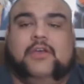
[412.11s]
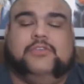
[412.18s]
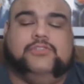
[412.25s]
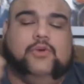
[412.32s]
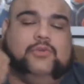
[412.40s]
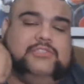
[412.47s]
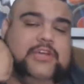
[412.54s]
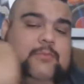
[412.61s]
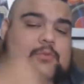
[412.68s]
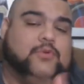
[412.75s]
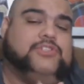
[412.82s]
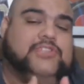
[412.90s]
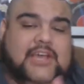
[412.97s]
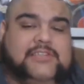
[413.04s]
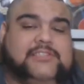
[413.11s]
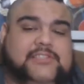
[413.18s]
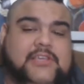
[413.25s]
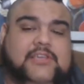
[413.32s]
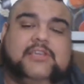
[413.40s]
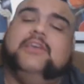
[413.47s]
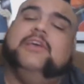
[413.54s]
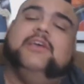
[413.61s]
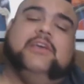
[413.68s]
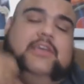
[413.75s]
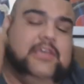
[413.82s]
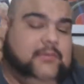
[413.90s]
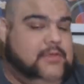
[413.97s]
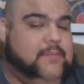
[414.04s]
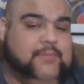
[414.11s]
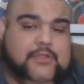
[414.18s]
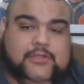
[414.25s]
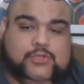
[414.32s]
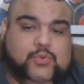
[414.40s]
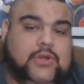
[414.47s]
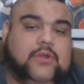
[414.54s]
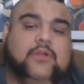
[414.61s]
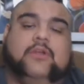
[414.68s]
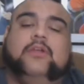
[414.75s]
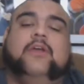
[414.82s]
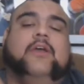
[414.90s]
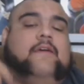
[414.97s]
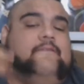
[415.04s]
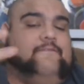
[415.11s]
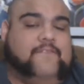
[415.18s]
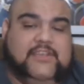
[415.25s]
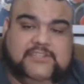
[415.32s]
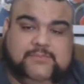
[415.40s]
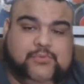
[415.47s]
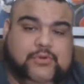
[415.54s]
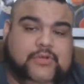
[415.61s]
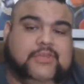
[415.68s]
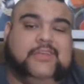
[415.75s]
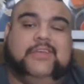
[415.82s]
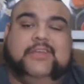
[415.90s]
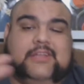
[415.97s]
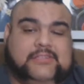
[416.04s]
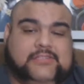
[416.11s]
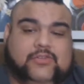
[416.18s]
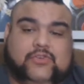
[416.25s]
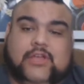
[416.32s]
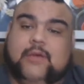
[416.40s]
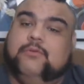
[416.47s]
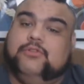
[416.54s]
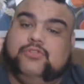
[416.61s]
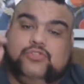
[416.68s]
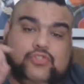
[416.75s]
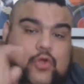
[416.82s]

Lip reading: So tell me what you guys think. Hit me up on the Twitter, Facebook, Instagram.